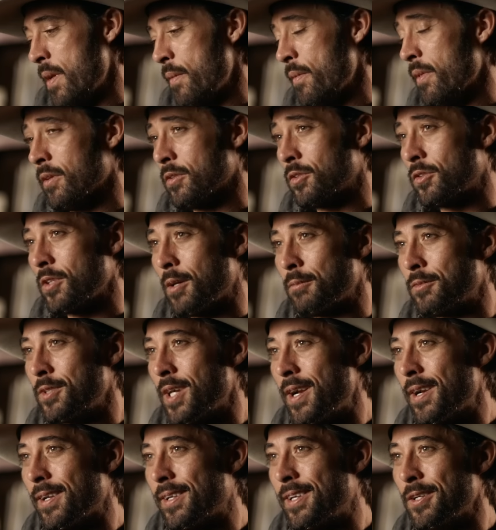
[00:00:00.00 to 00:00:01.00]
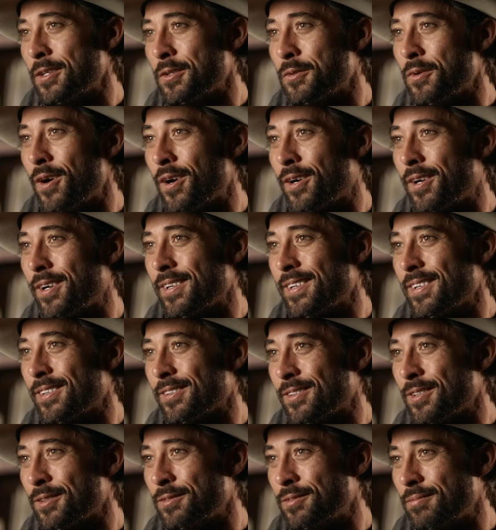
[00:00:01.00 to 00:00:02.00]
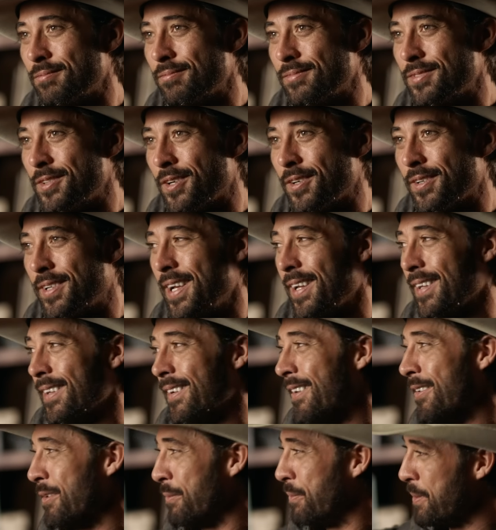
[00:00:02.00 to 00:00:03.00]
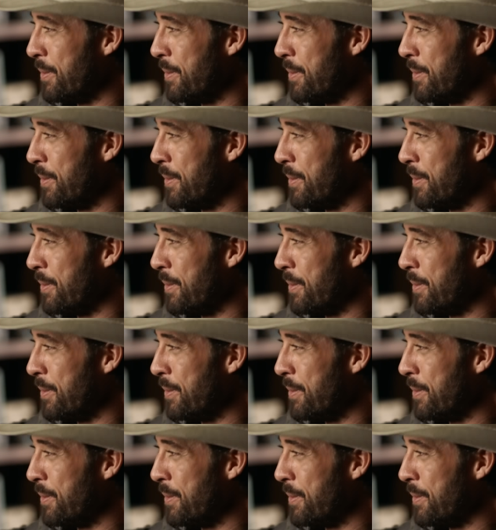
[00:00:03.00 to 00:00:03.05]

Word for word: Maybe they'll stop trying to kill Walker and they'll go start killing other